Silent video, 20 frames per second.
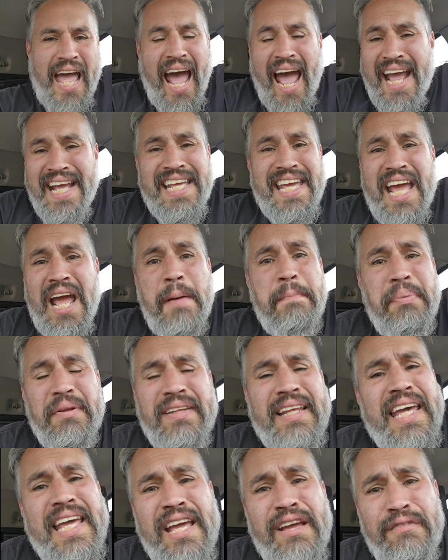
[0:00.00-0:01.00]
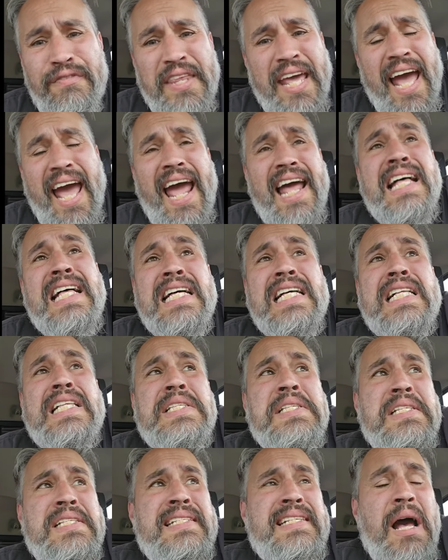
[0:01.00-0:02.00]
I can't believe that.
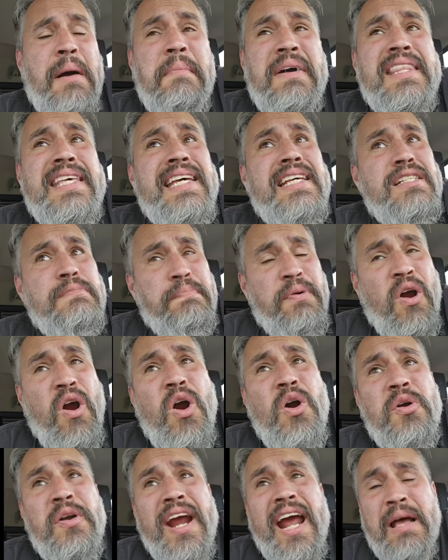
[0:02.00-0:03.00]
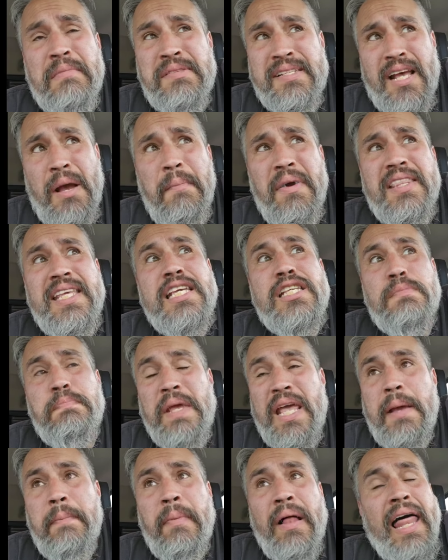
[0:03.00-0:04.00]
Some of these programs, some of these
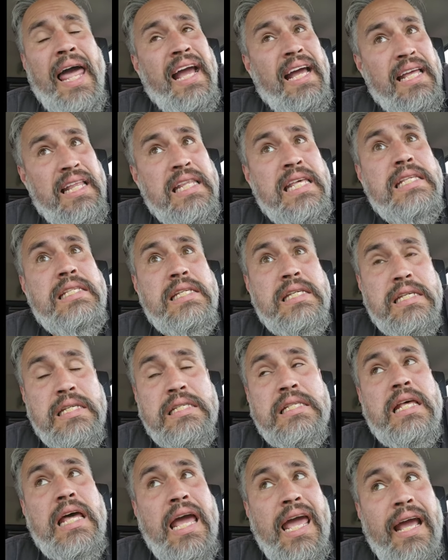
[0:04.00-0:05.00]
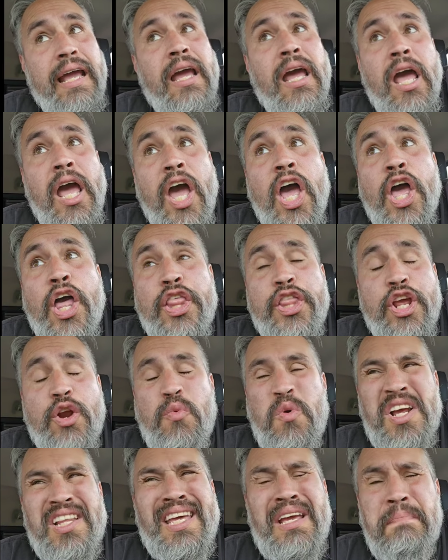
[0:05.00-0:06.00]
people, like, this is like, they're
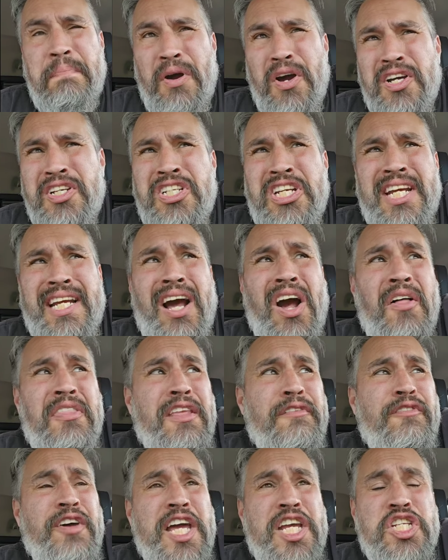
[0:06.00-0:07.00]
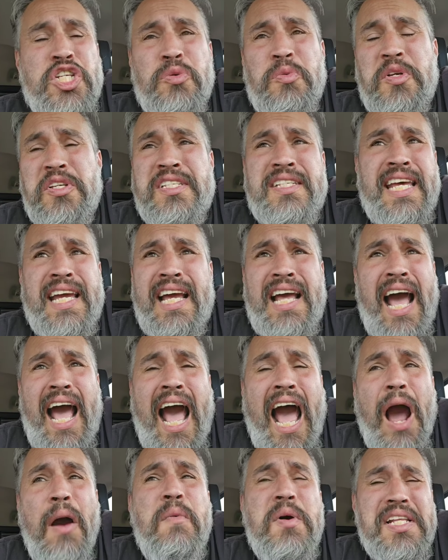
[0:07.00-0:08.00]
really pushing on the visuals. Like,
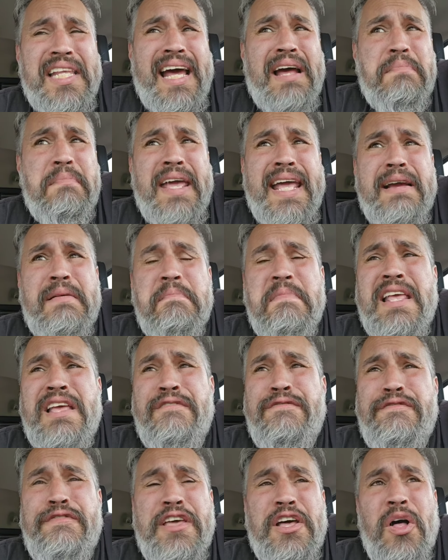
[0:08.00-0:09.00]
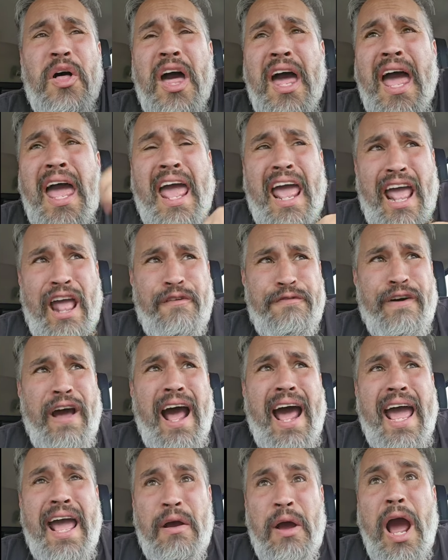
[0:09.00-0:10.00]
how would that make me feel if
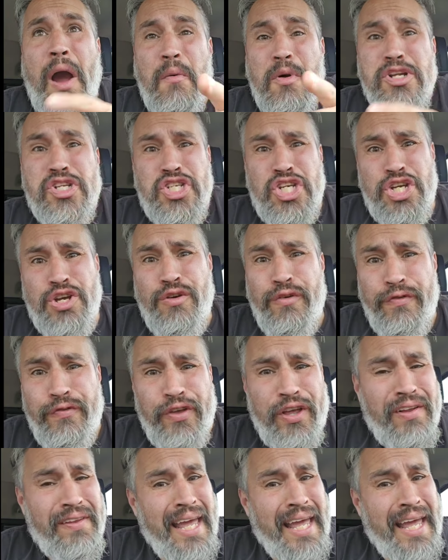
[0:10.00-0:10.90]
I, how would you feel?